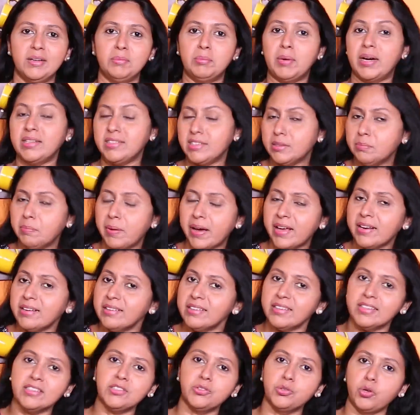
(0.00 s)
Marzipan
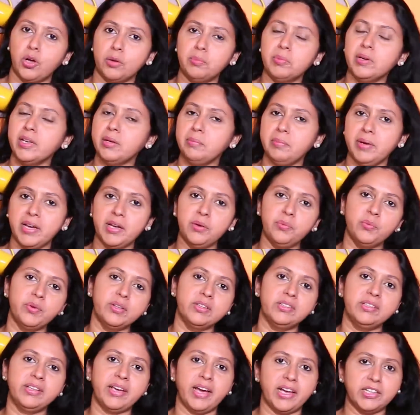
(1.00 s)
is normally made
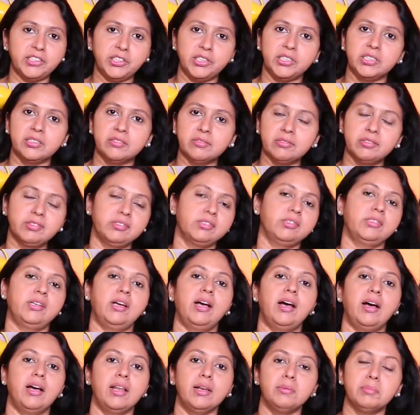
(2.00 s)
with cashews,
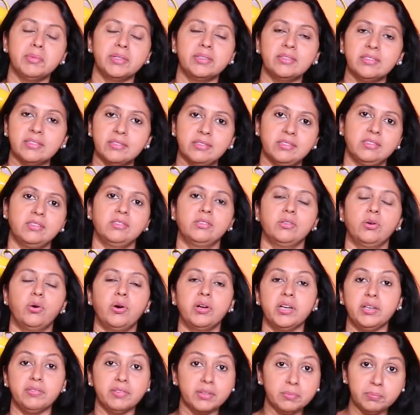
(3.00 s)
almonds or
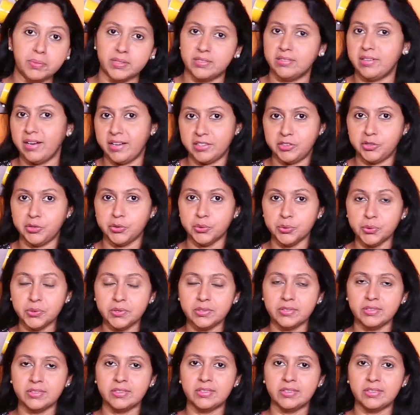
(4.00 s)
even pistachios.